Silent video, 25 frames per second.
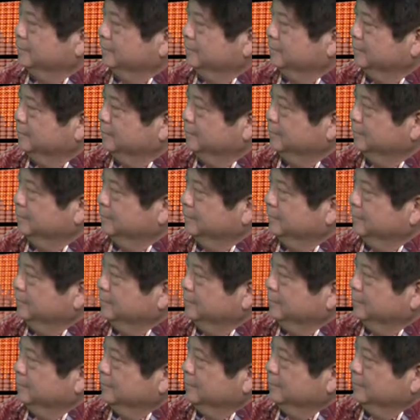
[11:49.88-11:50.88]

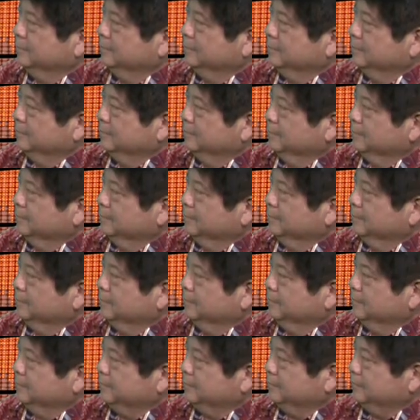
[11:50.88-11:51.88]

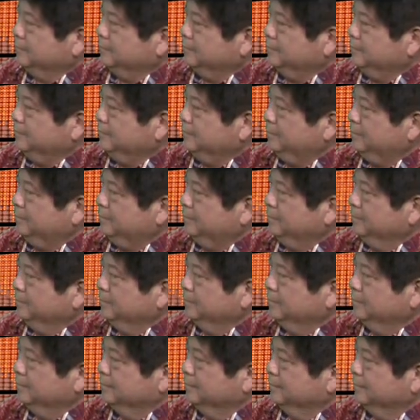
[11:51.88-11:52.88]

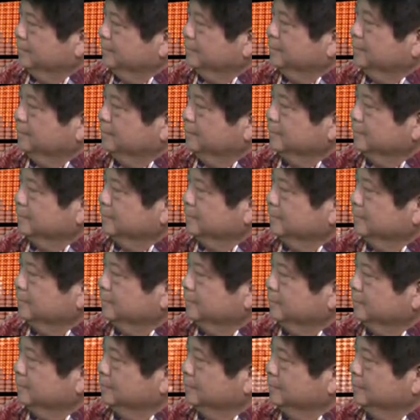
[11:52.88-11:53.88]

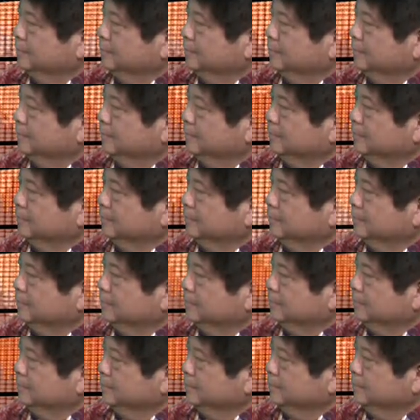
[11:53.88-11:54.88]

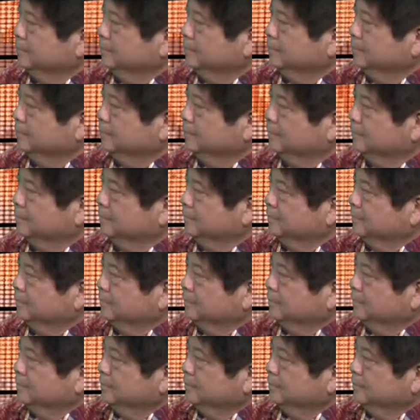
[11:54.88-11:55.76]
(silent)